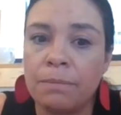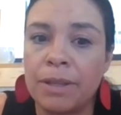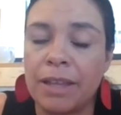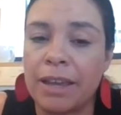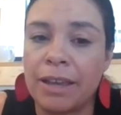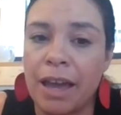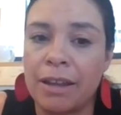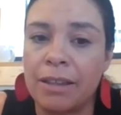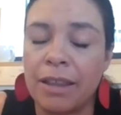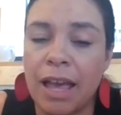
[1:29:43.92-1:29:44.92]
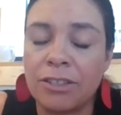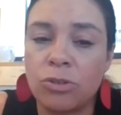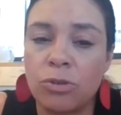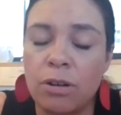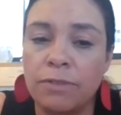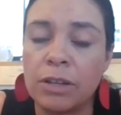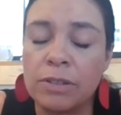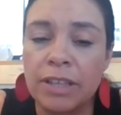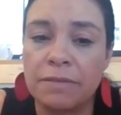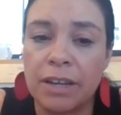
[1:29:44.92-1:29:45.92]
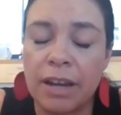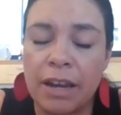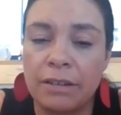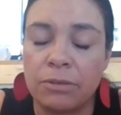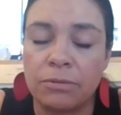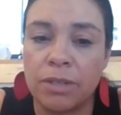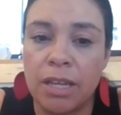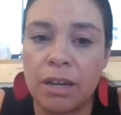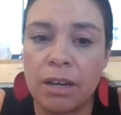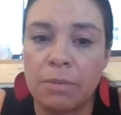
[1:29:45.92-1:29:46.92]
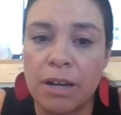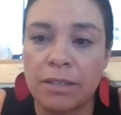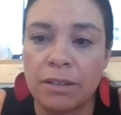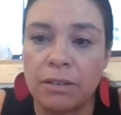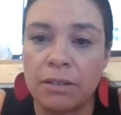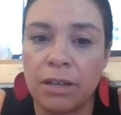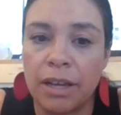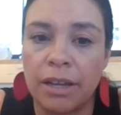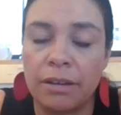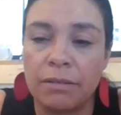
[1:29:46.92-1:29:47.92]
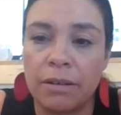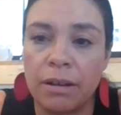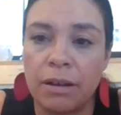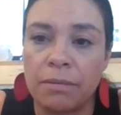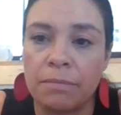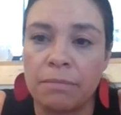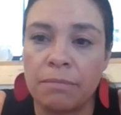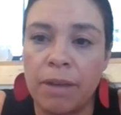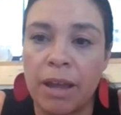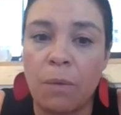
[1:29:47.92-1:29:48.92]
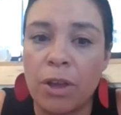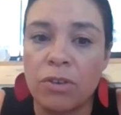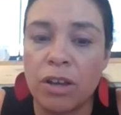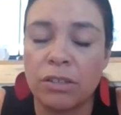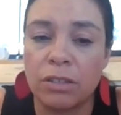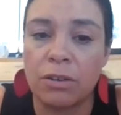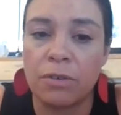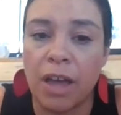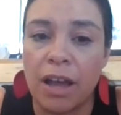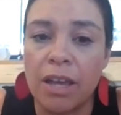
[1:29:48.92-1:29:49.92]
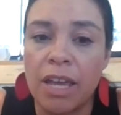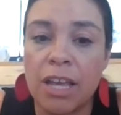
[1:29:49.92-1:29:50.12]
But like out of the last 12 loans I've done, I don't need an appraisal. And I want you guys to know that.